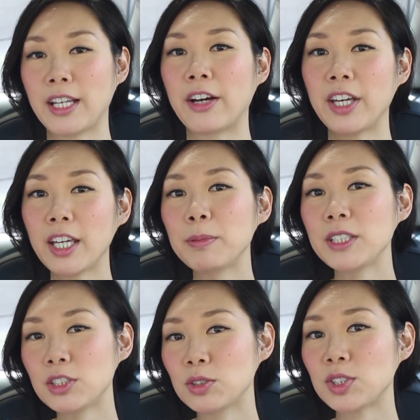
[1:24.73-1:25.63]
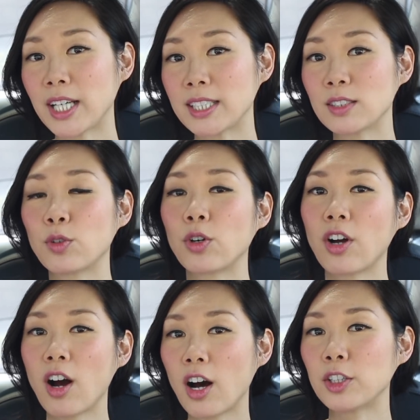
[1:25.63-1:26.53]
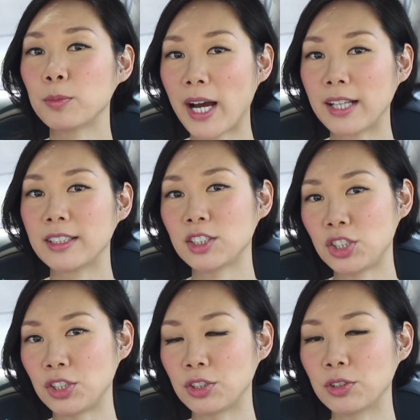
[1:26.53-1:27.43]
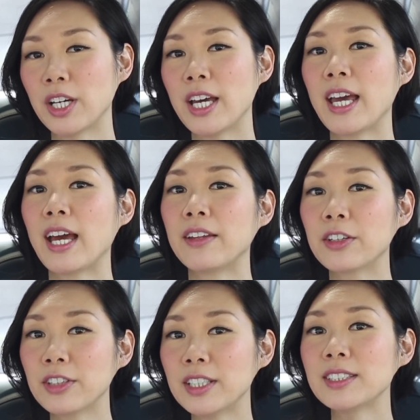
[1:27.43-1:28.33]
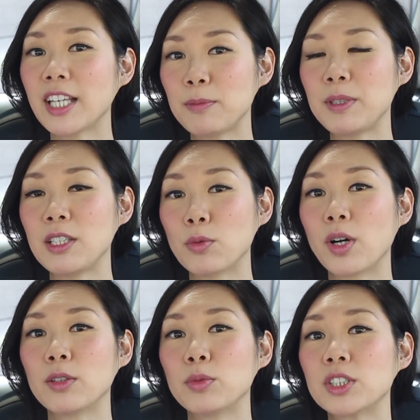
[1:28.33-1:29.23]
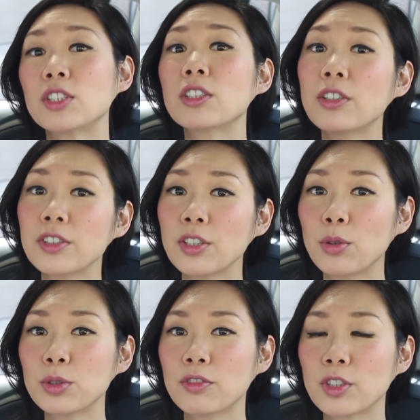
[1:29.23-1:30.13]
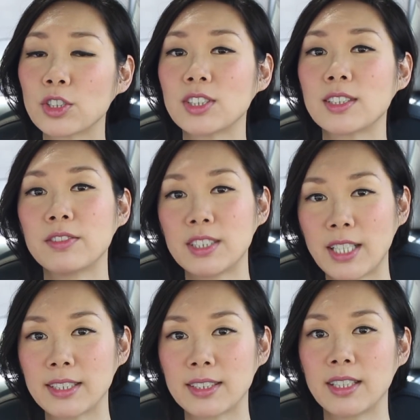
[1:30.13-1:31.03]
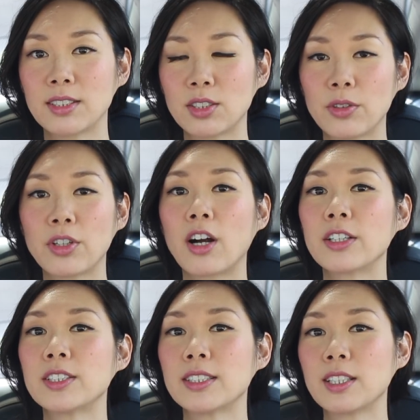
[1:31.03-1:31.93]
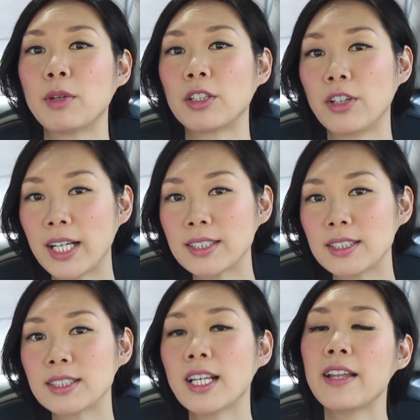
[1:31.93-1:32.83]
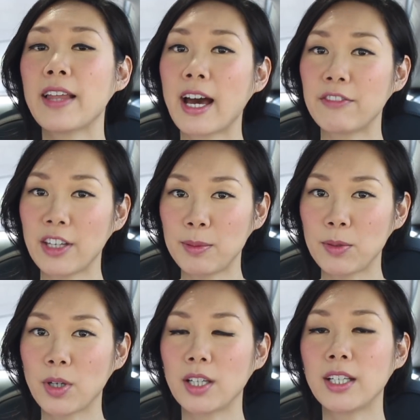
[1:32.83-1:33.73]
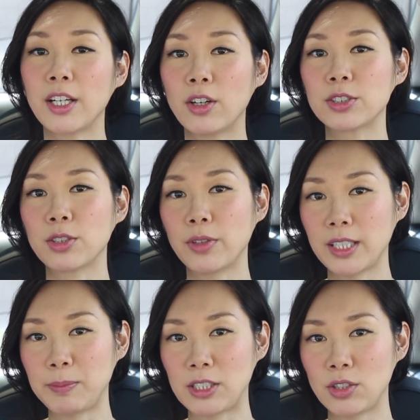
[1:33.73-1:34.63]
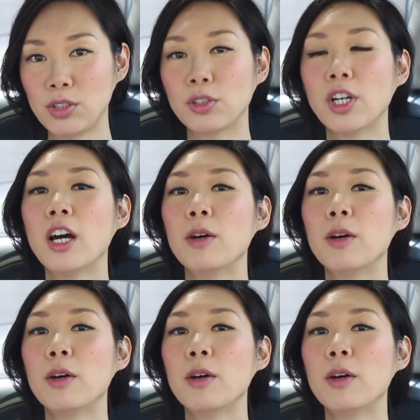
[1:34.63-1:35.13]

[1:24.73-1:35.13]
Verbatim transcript: Now AP2 stands for Autopilot 2, and there is AP1, which are on the older versions of the Tesla. So there are Tesla Model S's that have AP1 and also AP2.